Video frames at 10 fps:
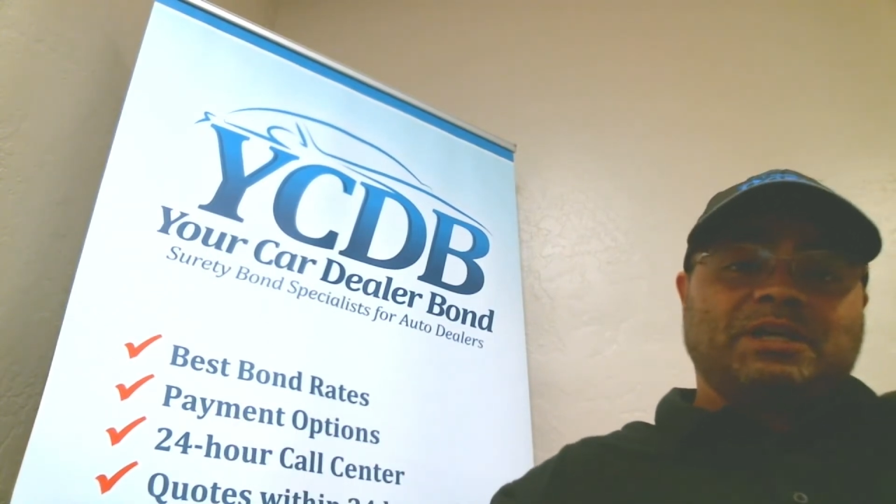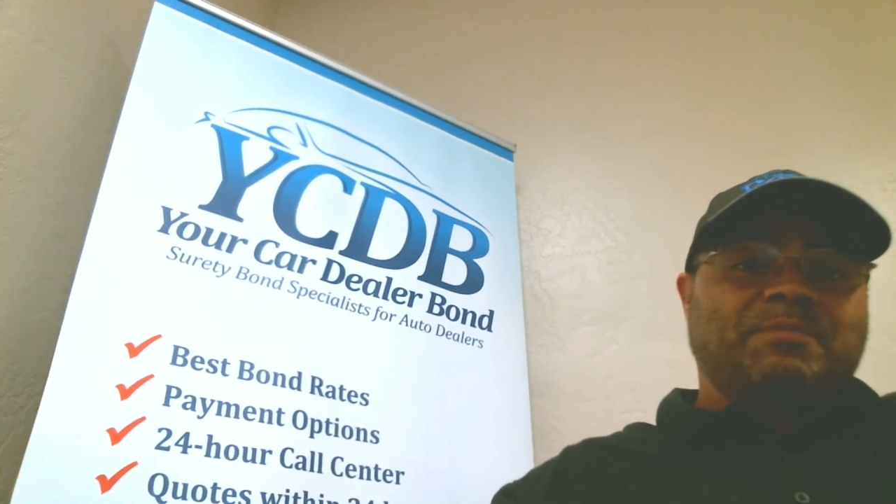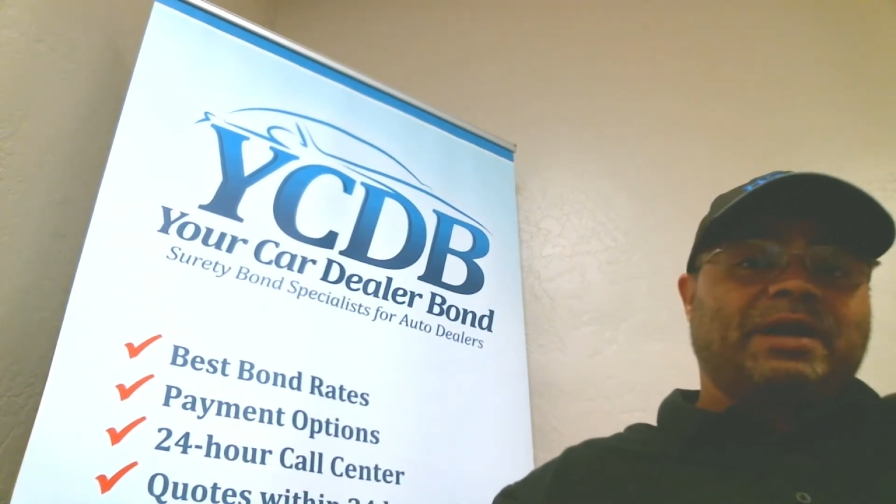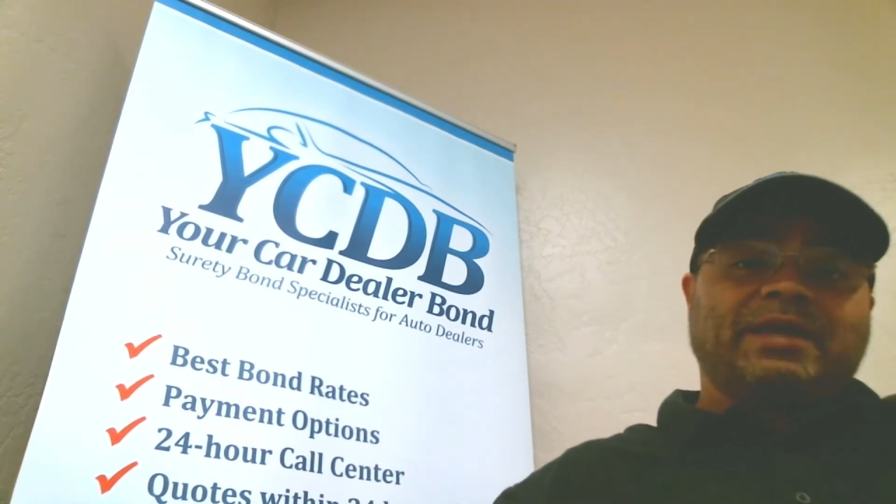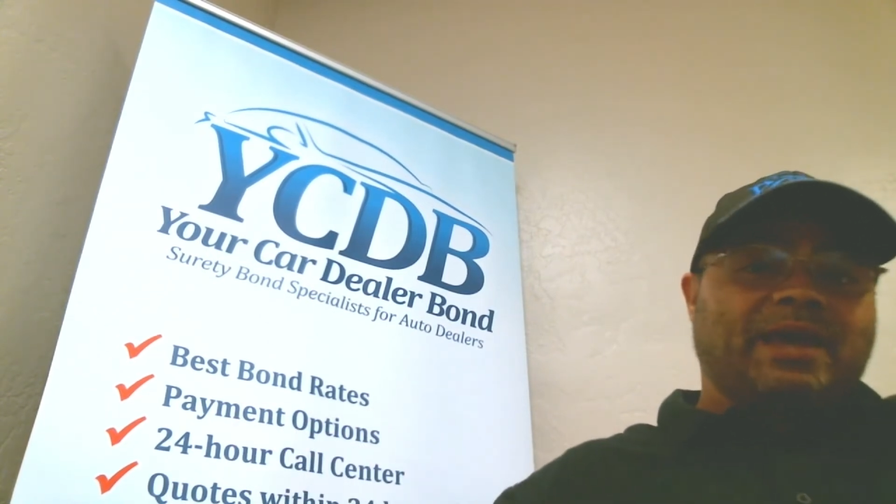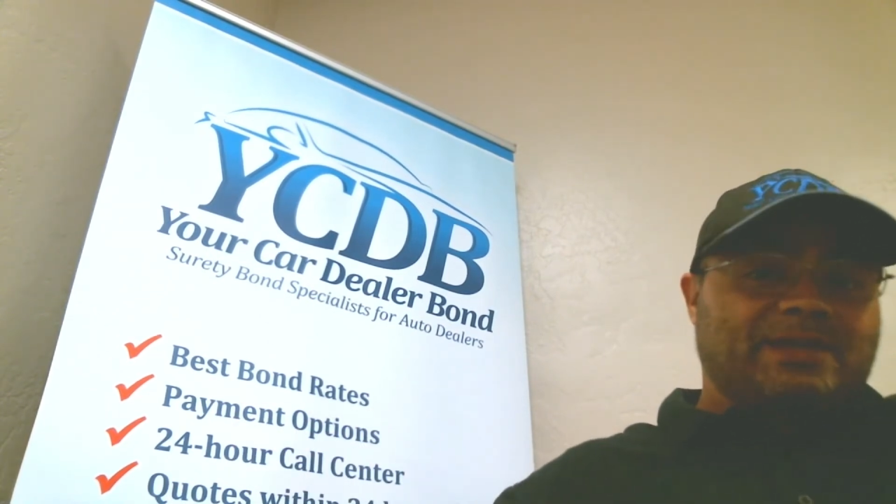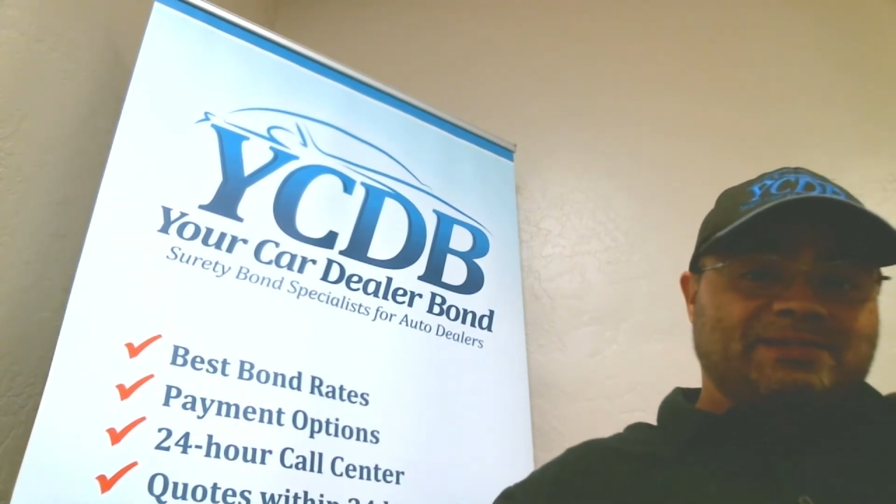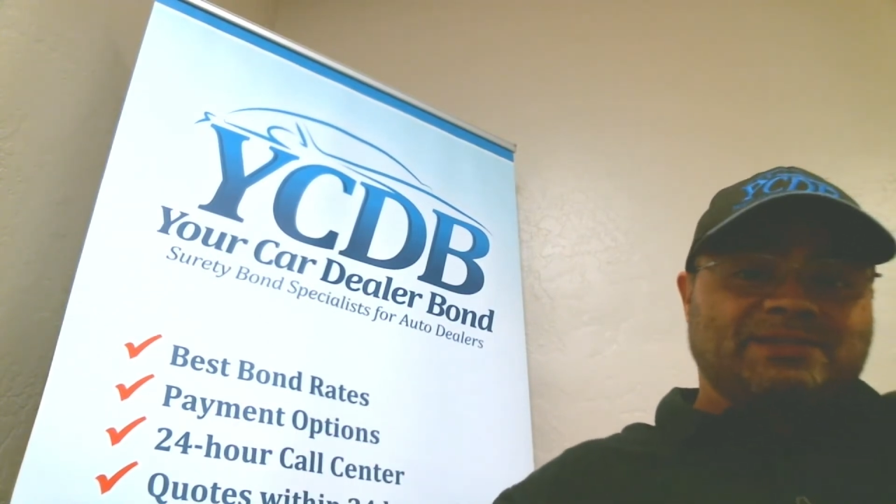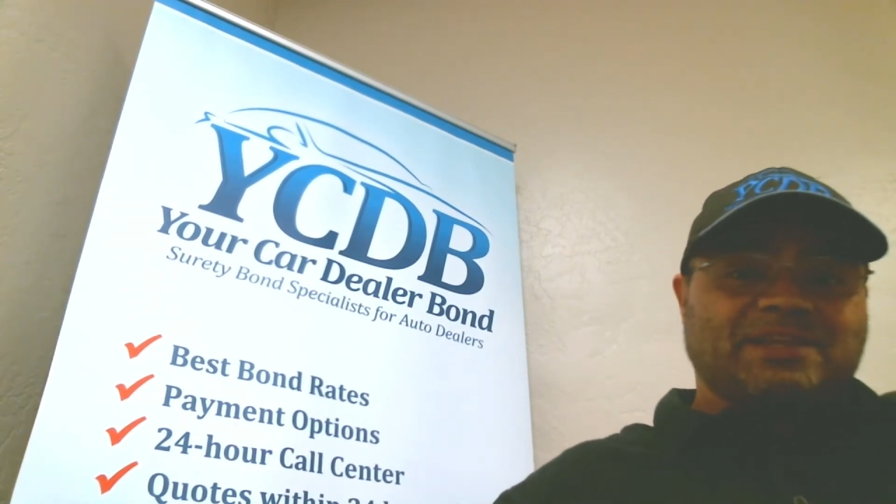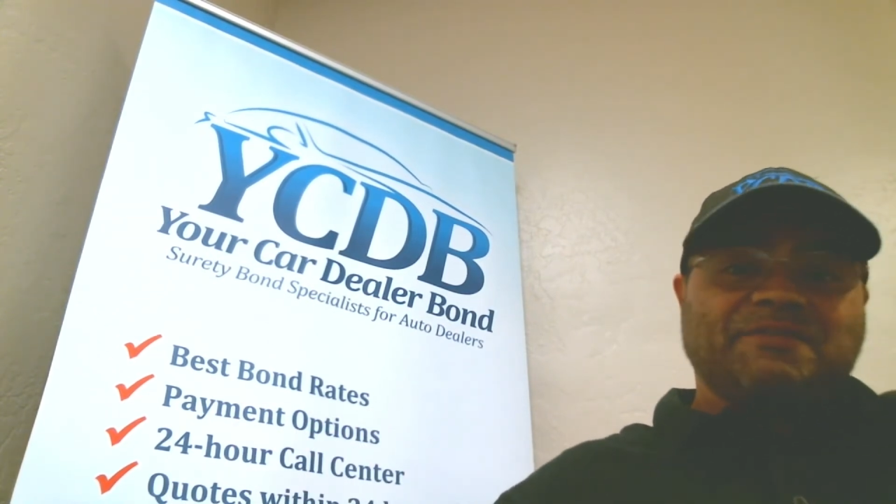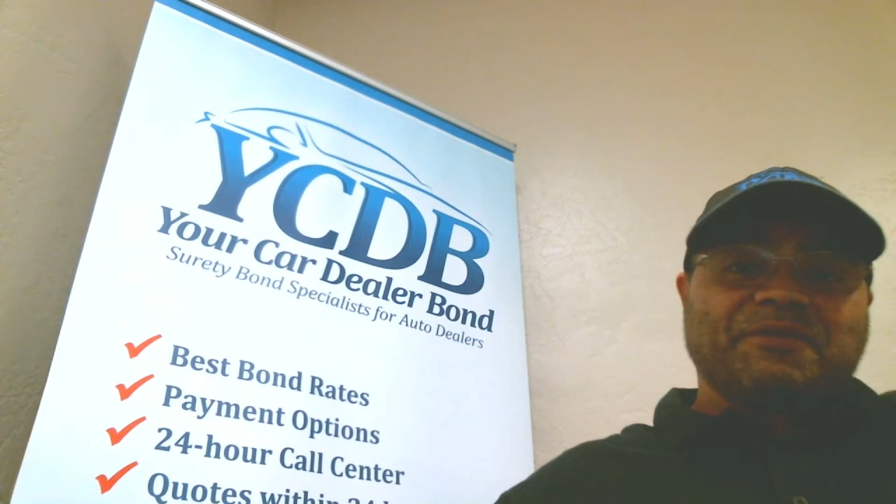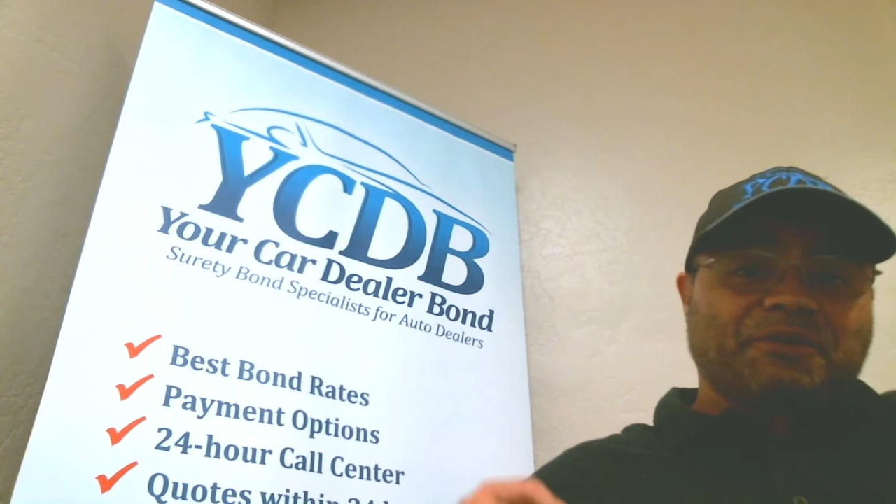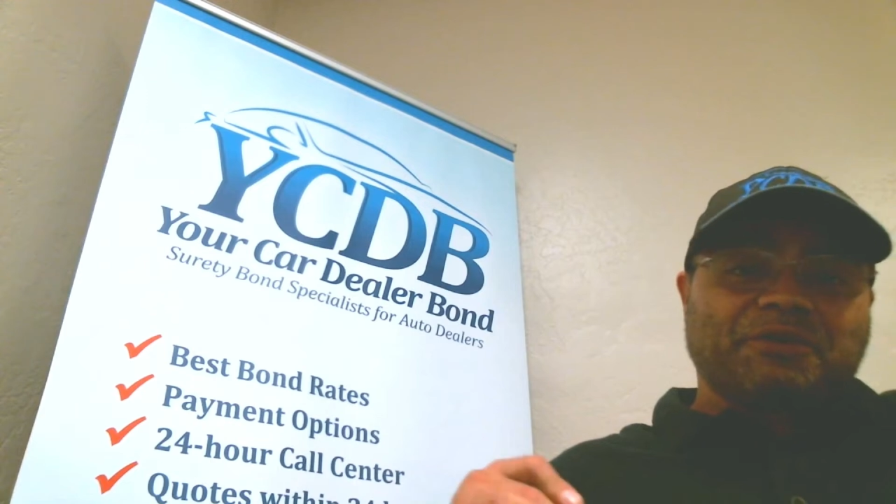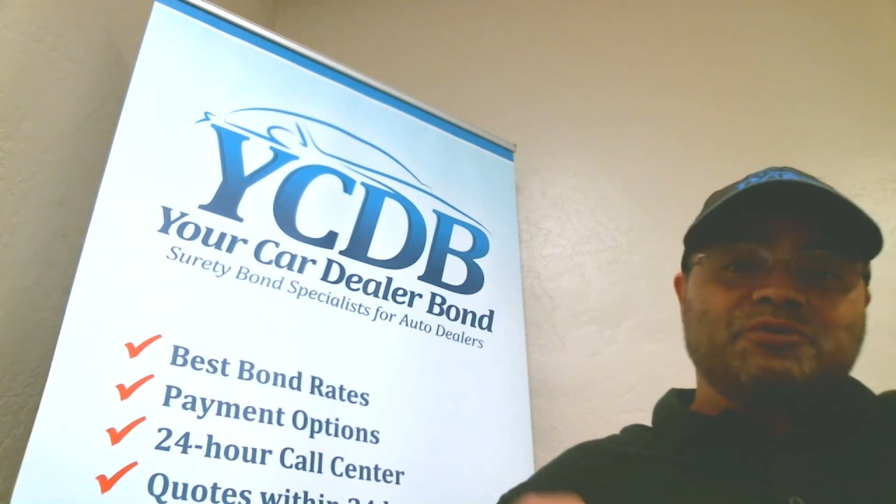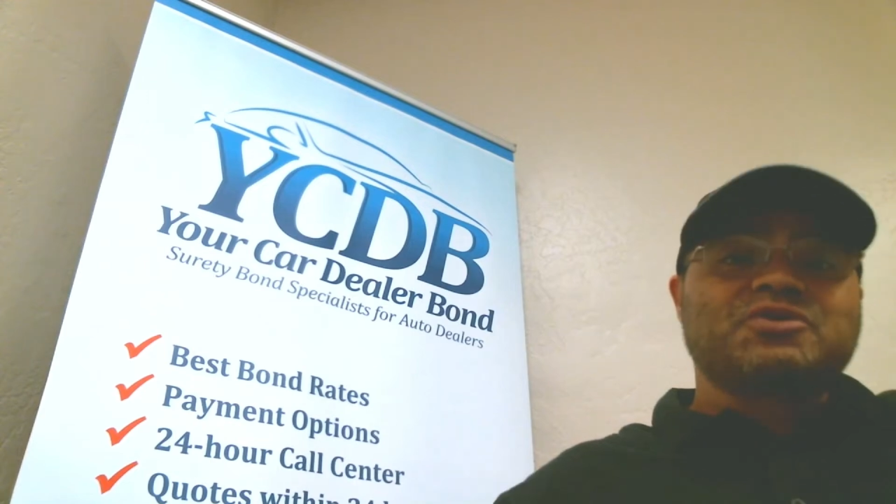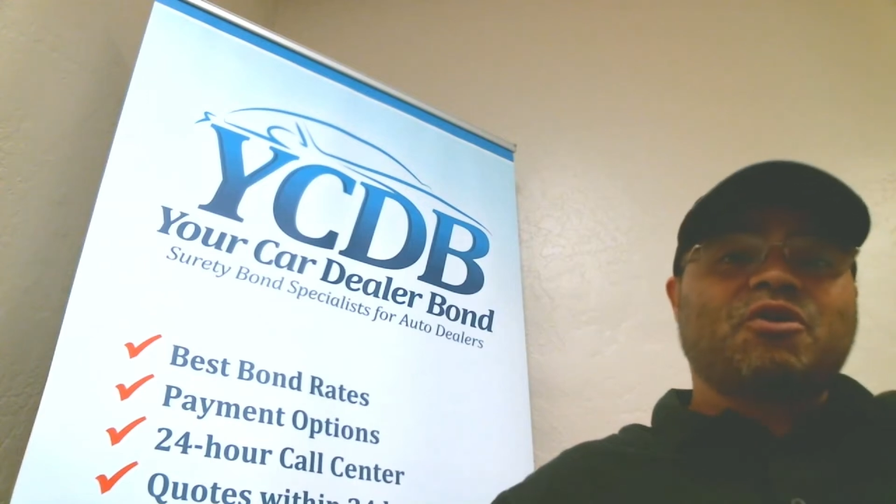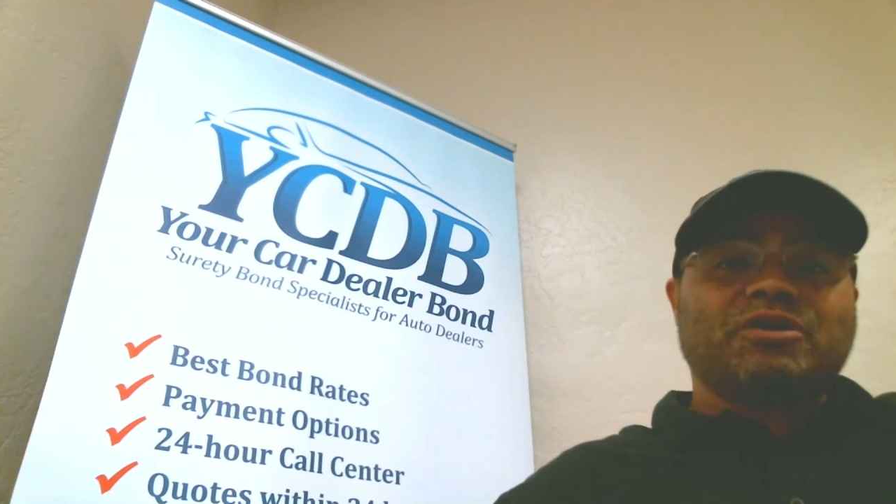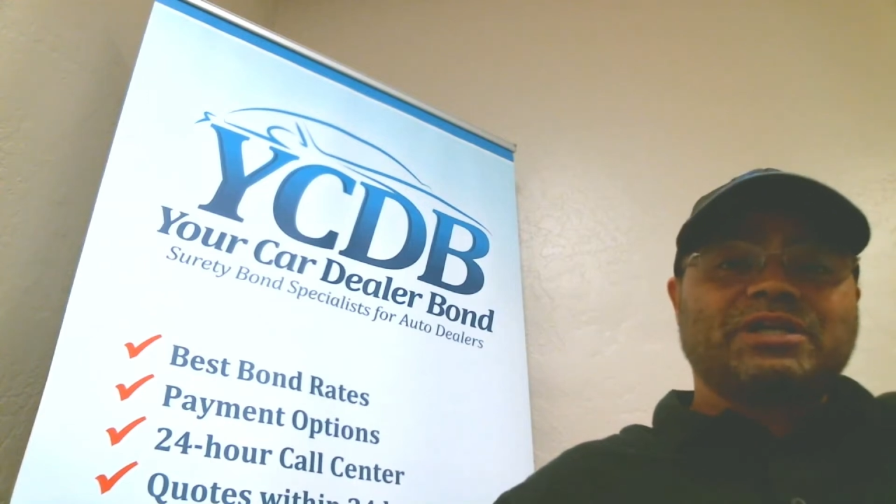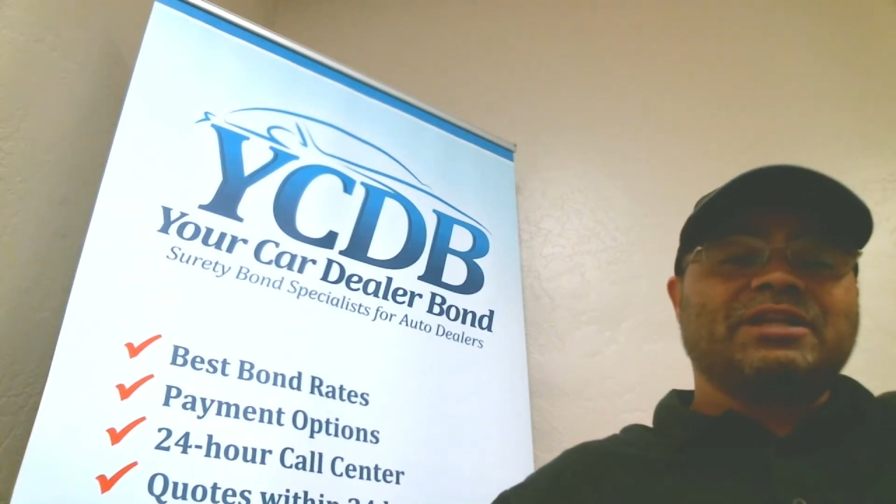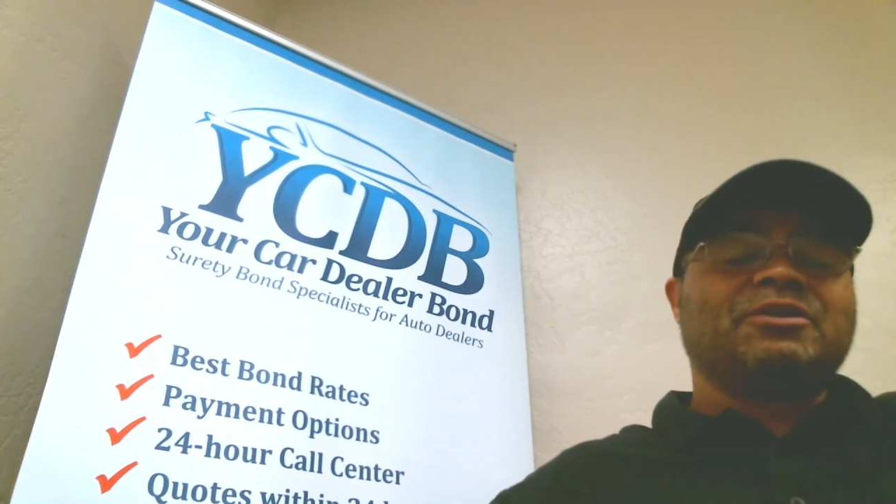And my guess is that if you're a used car
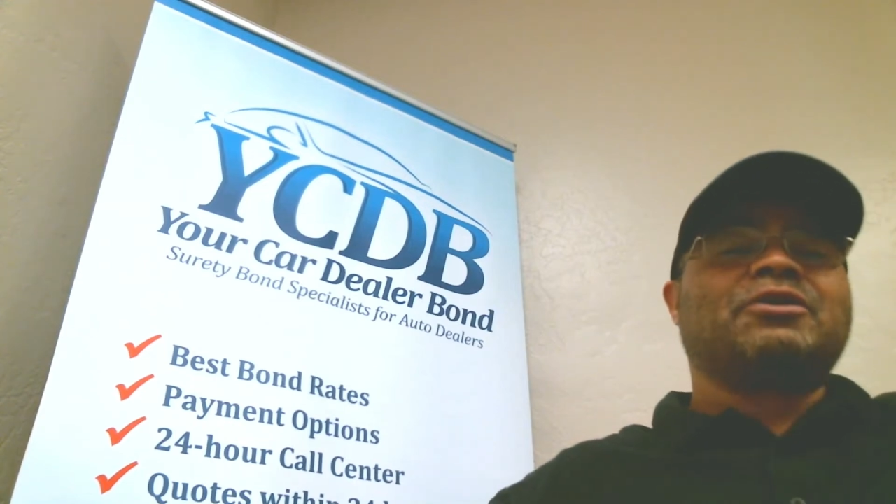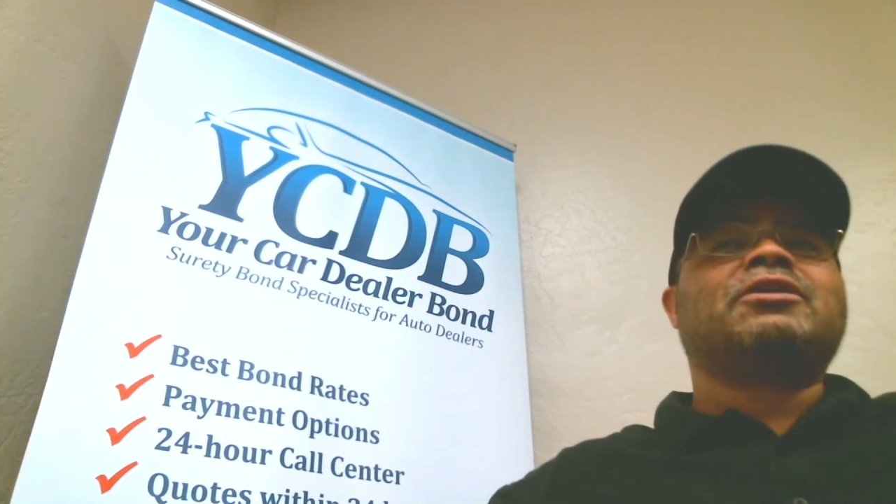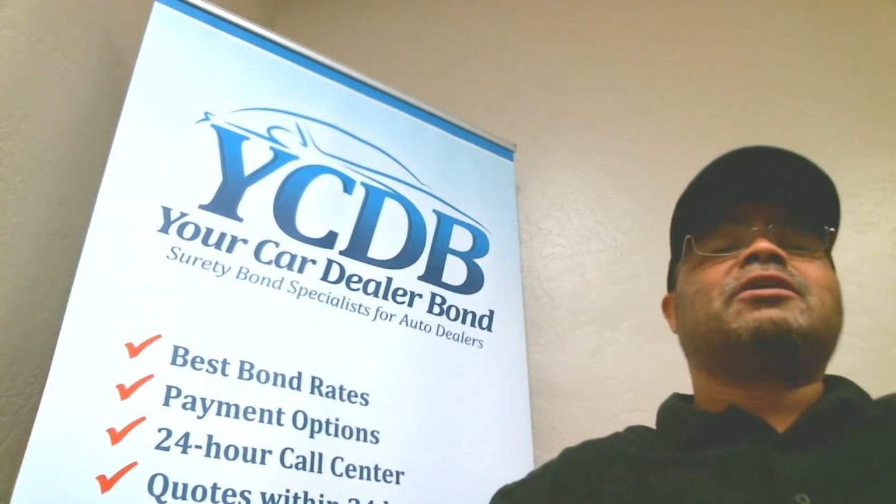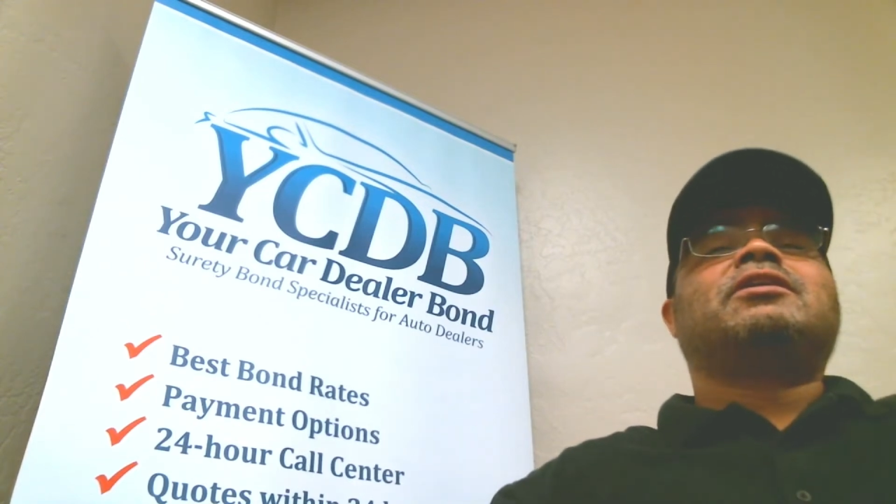dealer,